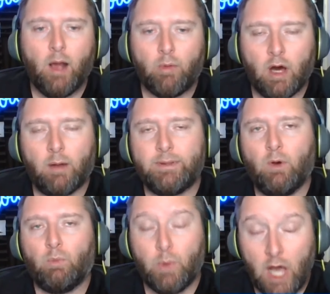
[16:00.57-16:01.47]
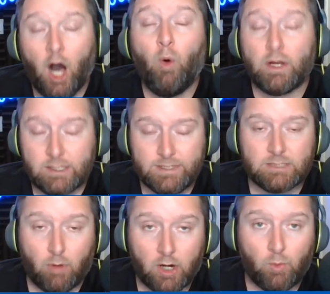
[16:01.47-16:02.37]
We all be we all want to be
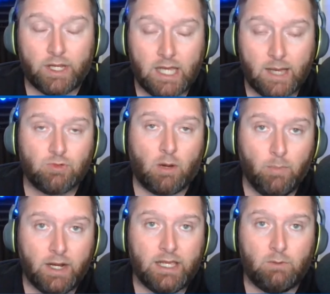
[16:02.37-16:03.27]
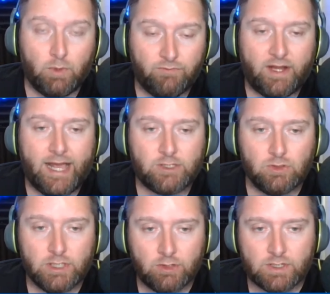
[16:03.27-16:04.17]
smarter when it to our money and with
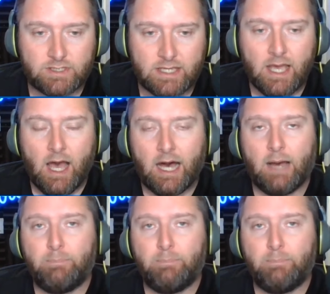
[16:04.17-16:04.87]
financial literacy uh,